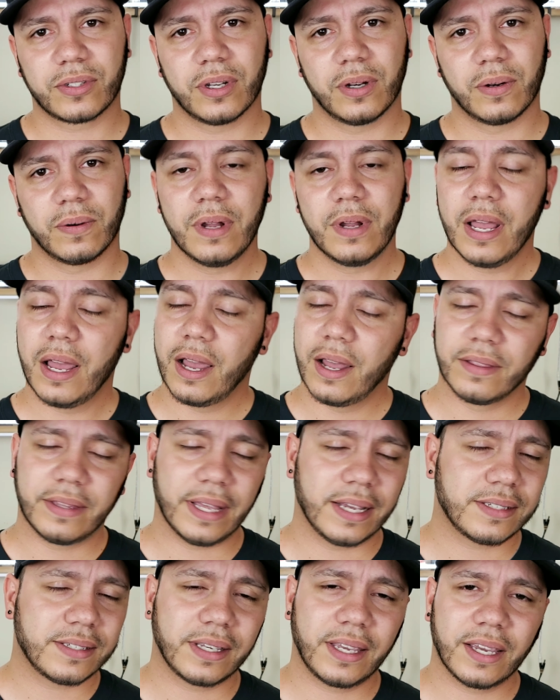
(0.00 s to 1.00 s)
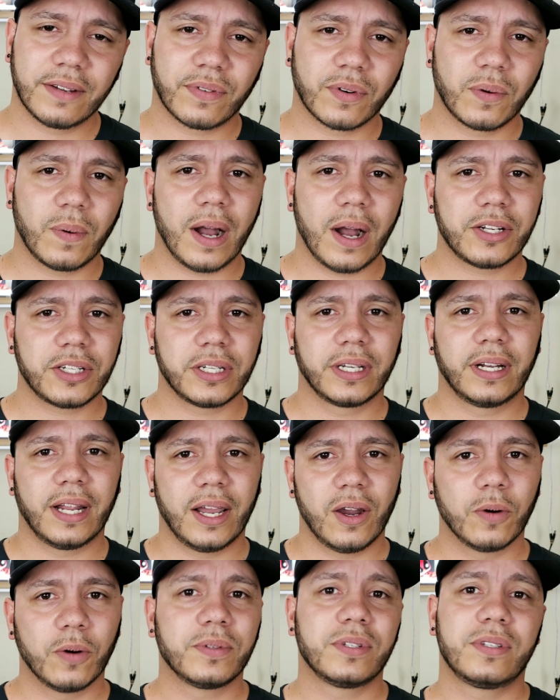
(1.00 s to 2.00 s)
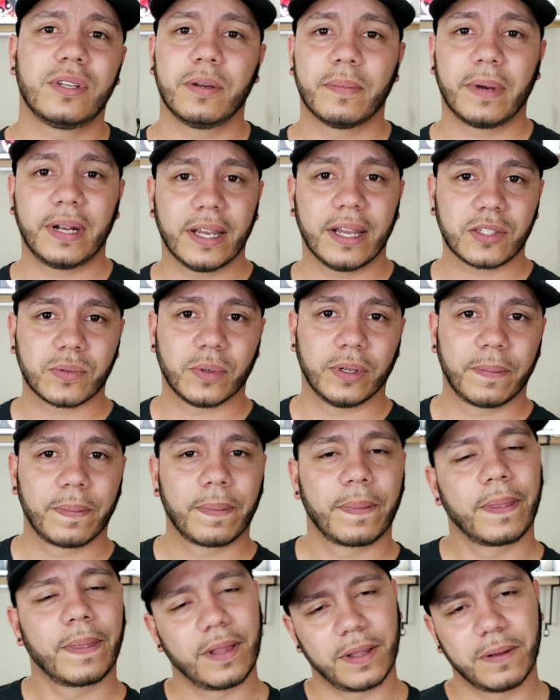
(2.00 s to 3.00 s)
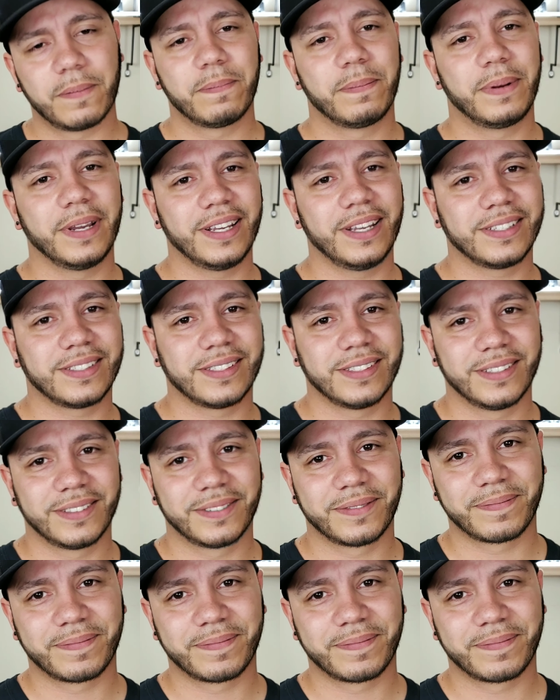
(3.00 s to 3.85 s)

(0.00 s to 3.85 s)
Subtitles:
So thanks again for watching, and I hope to see you in my next one. Peace.